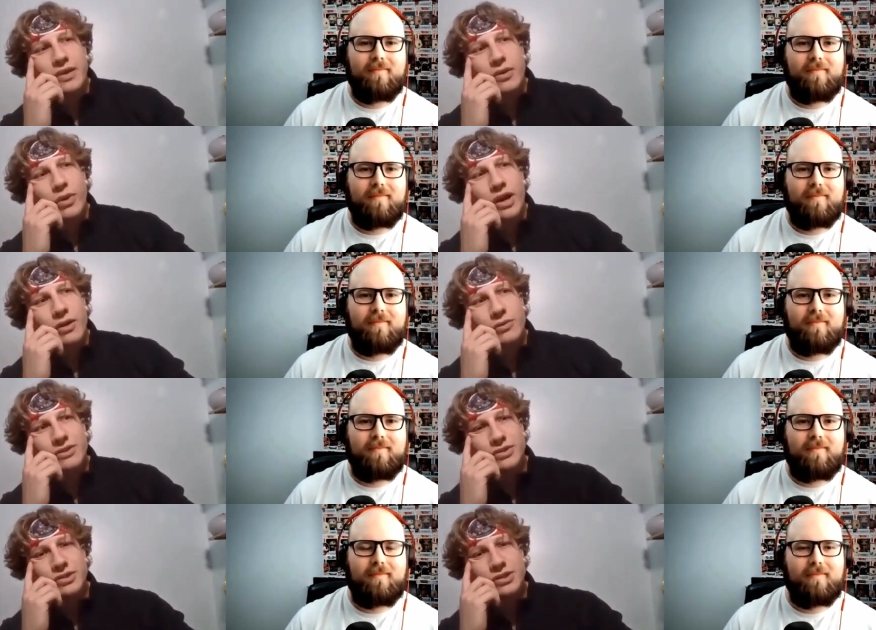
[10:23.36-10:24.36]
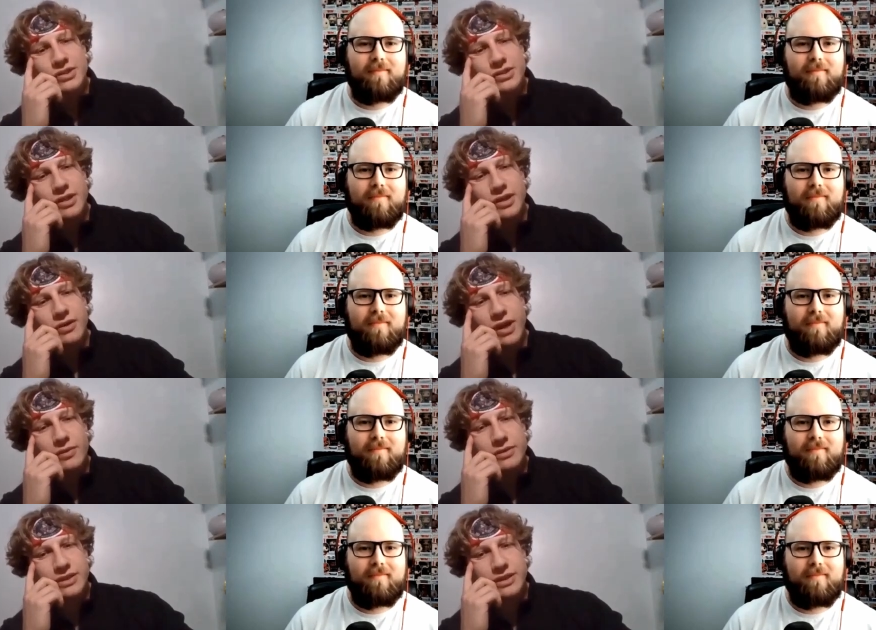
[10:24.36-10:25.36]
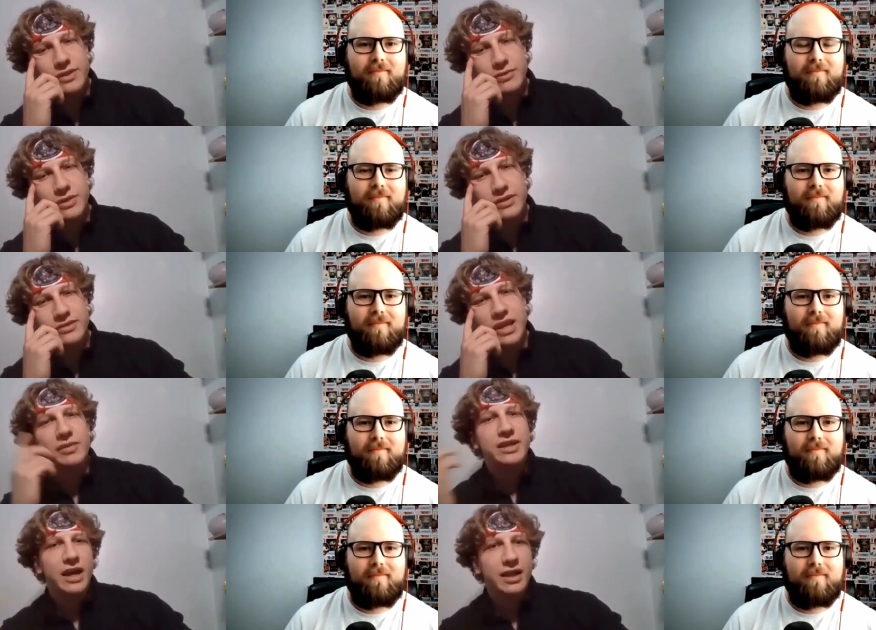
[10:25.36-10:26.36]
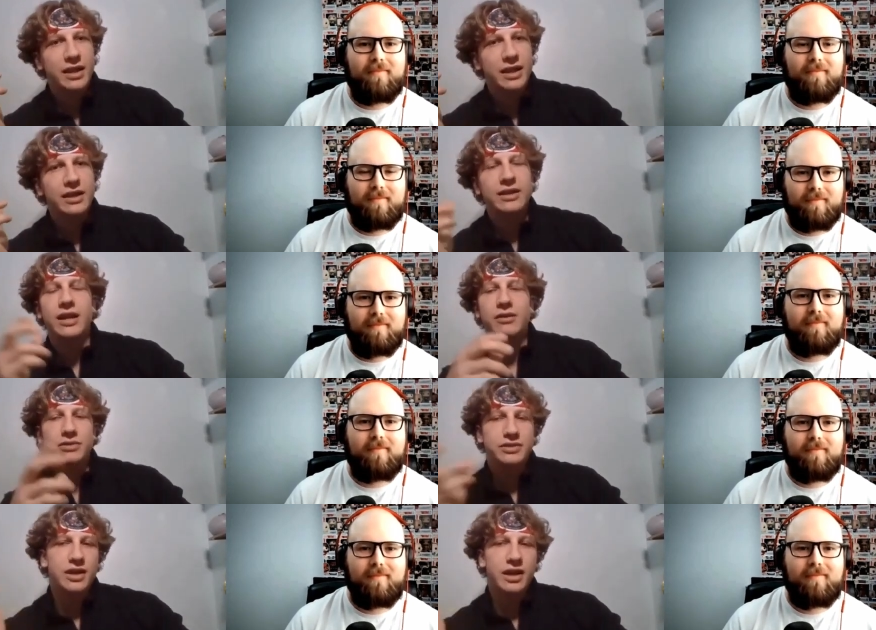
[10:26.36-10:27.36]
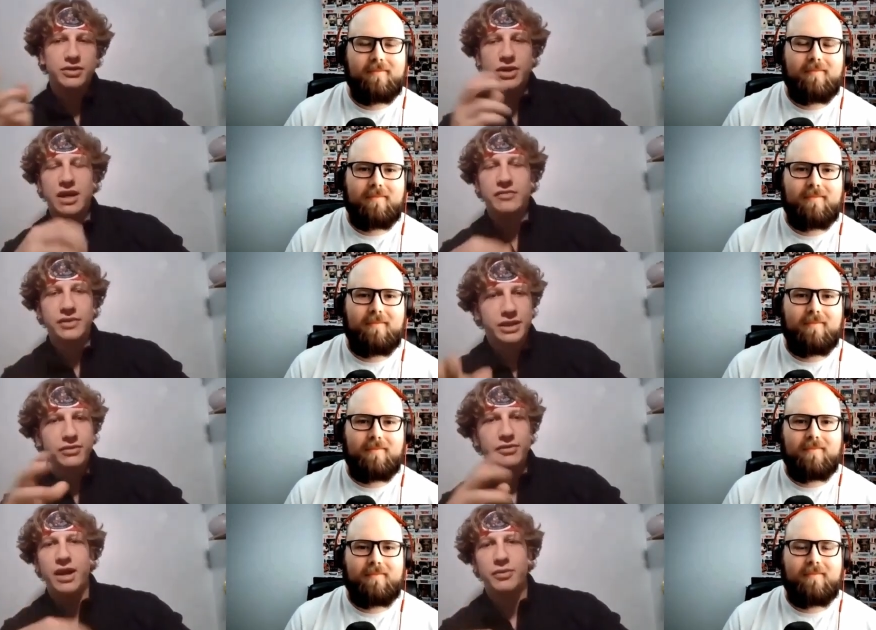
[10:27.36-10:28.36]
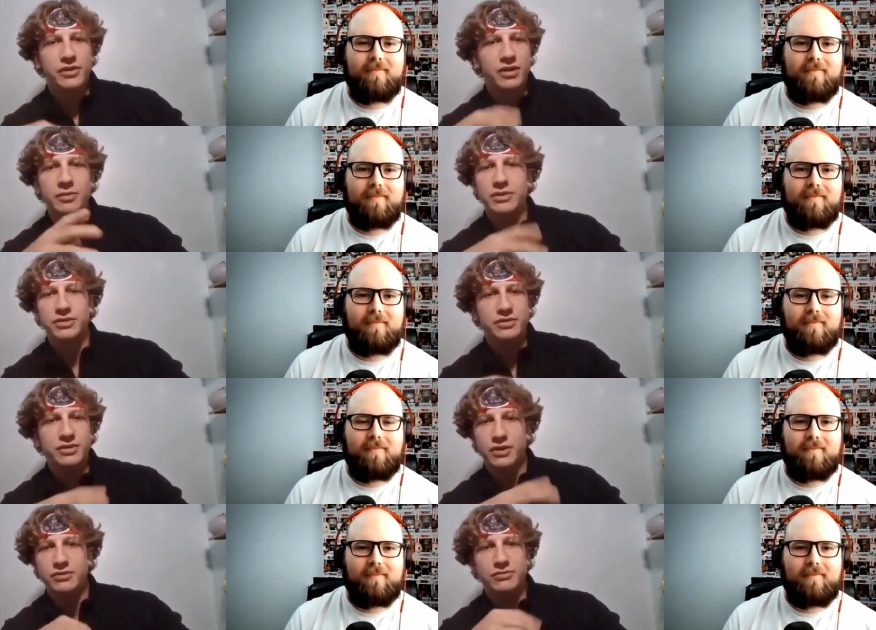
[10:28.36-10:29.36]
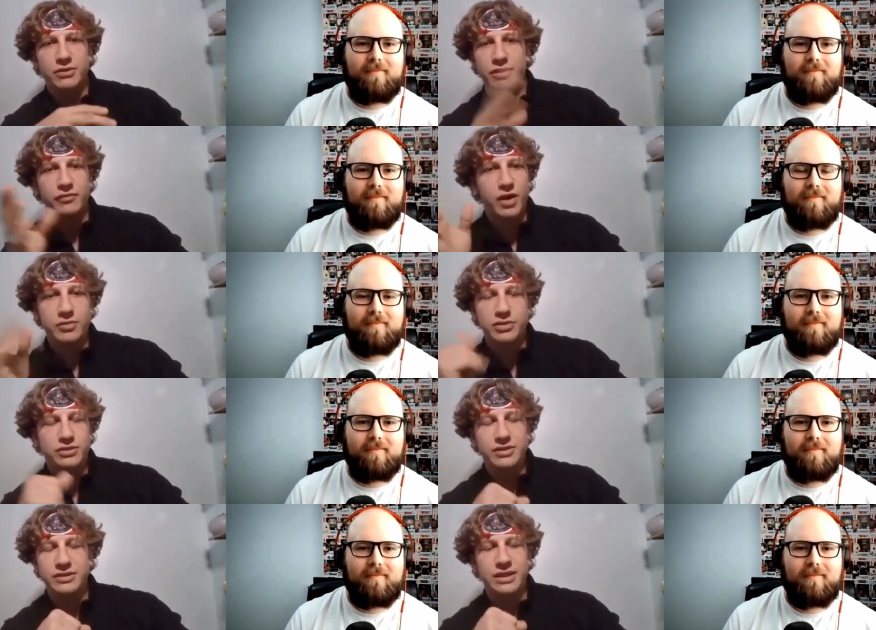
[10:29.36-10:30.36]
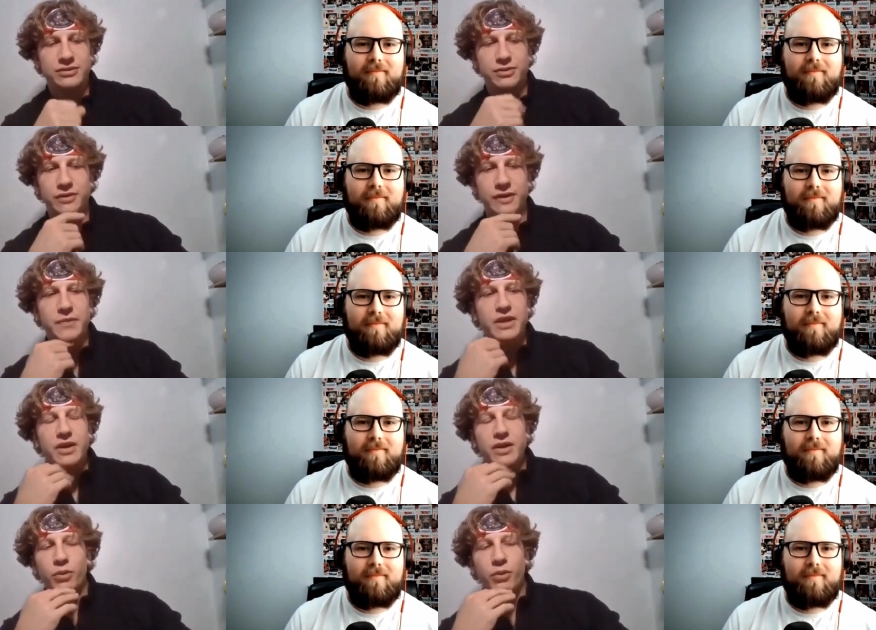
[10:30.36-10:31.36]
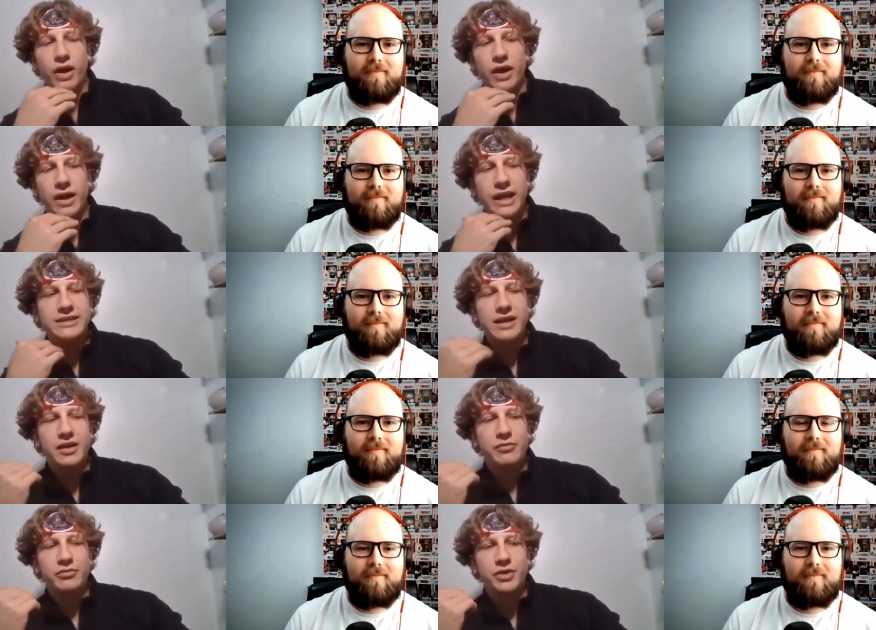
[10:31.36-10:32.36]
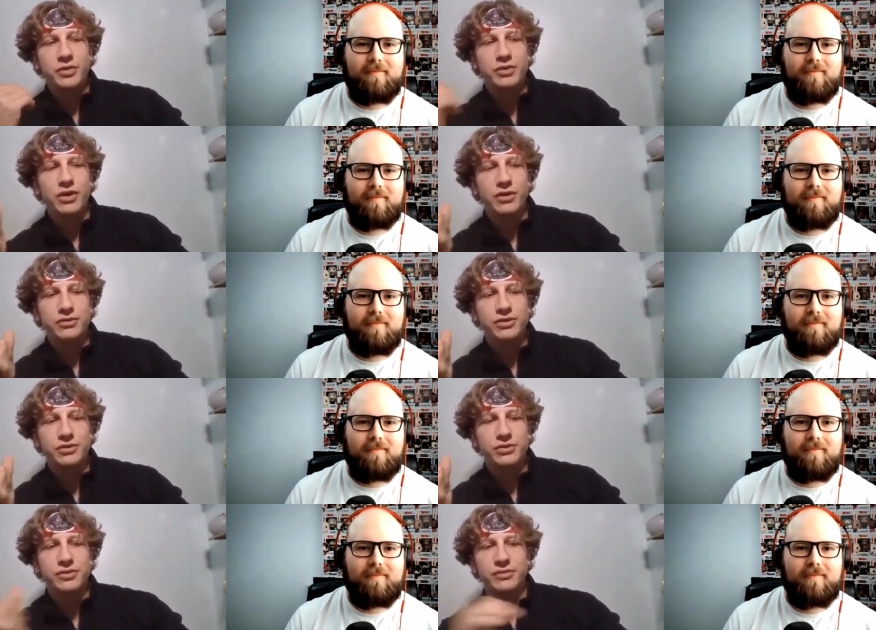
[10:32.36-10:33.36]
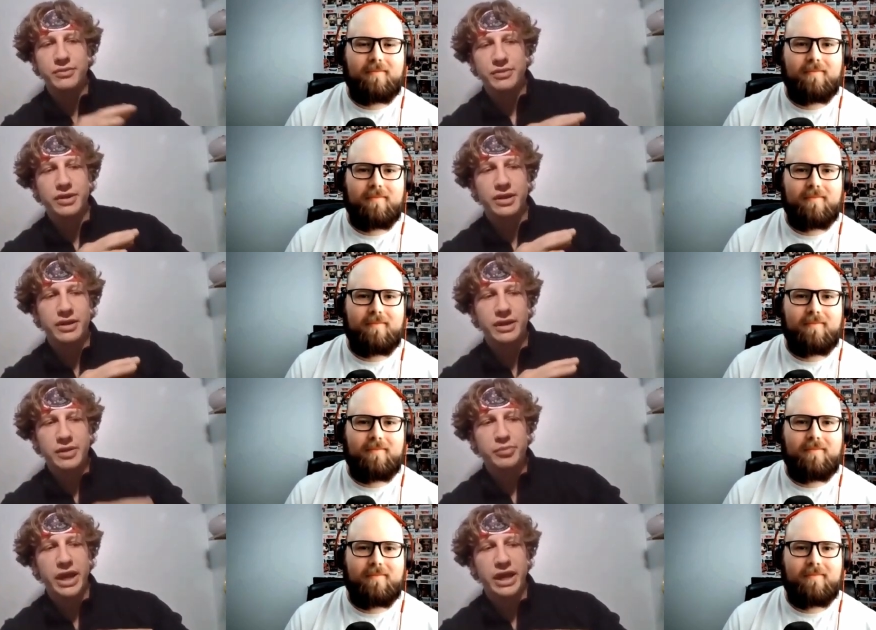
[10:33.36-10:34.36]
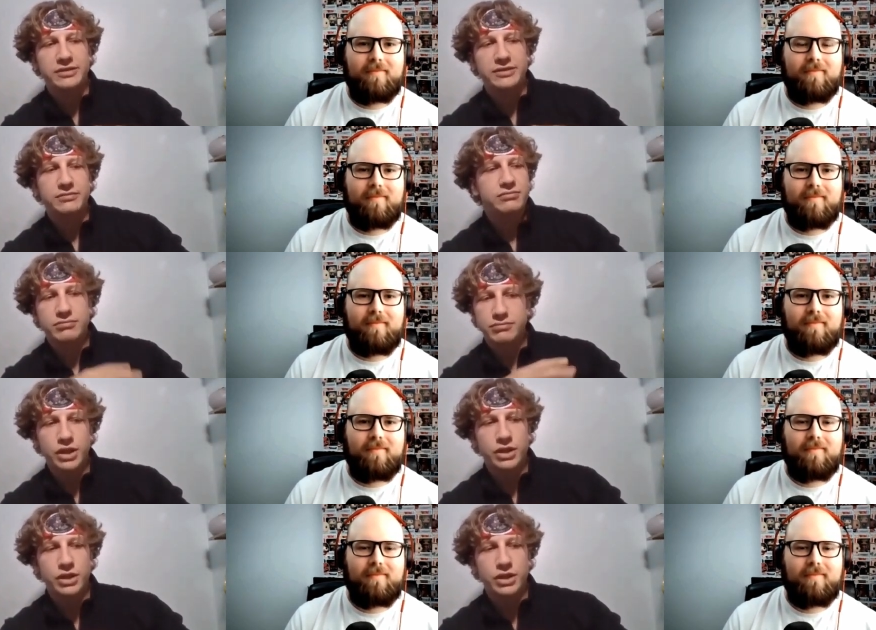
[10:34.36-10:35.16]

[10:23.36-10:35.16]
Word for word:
Speaker 1: when I was just uh, when I was living with Sammy Callahan, and I was kind of traveling around with him and just you know looking for opportunities and that sort of thing. Anytime he would go to uh, an Impact you know